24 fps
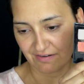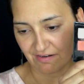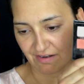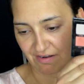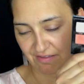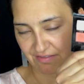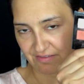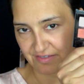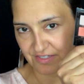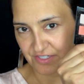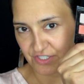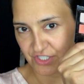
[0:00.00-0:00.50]
Here
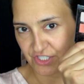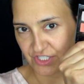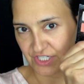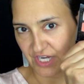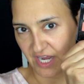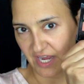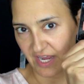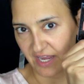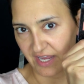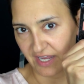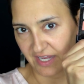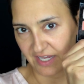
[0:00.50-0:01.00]
are the
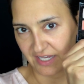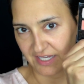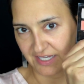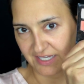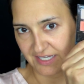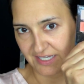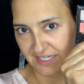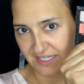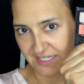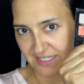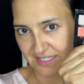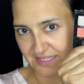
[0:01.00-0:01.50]

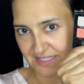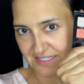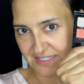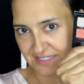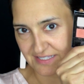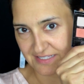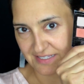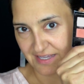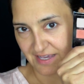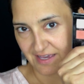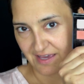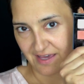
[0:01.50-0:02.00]

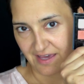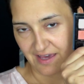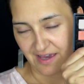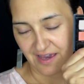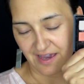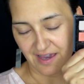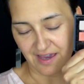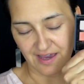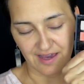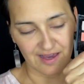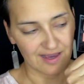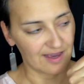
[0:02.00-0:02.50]
shades,
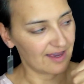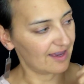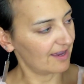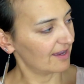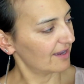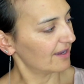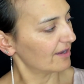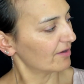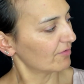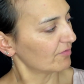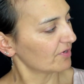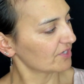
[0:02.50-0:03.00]

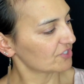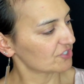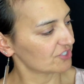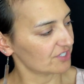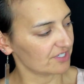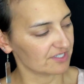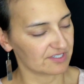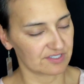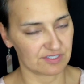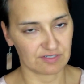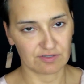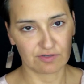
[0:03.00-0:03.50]
which
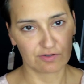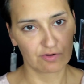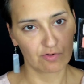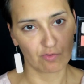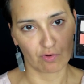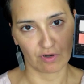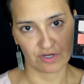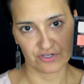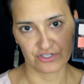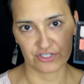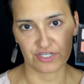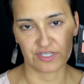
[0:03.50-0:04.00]
it's a
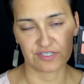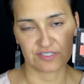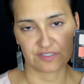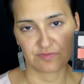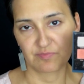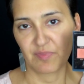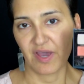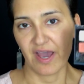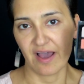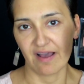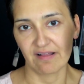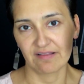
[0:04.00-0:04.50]

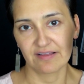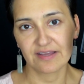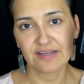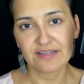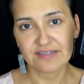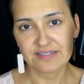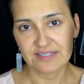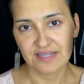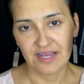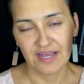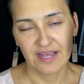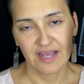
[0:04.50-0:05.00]
gorgeous
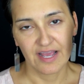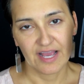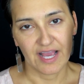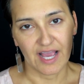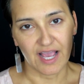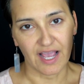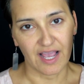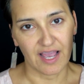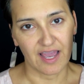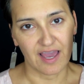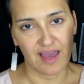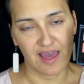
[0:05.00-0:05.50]
palette.
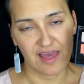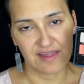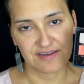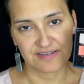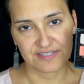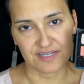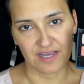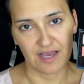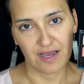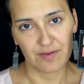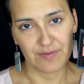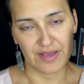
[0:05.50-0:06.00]

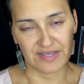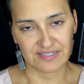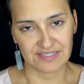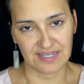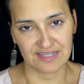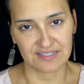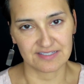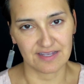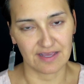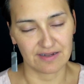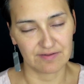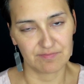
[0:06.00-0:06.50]
And as
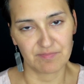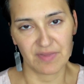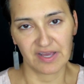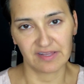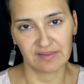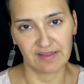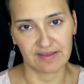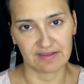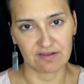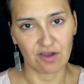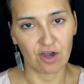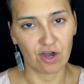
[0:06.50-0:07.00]
I said in
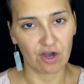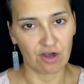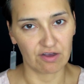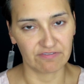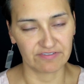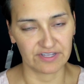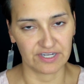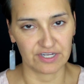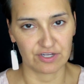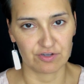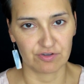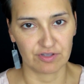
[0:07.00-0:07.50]
my
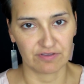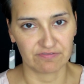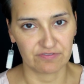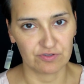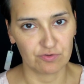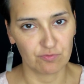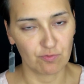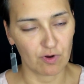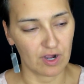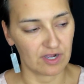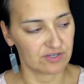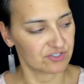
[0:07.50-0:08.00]
haul video, if
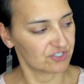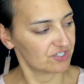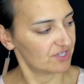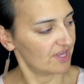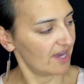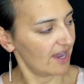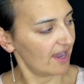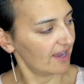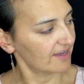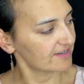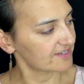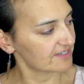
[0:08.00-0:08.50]
you watched
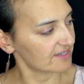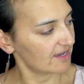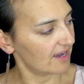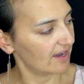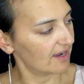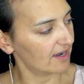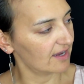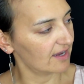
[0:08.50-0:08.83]
that,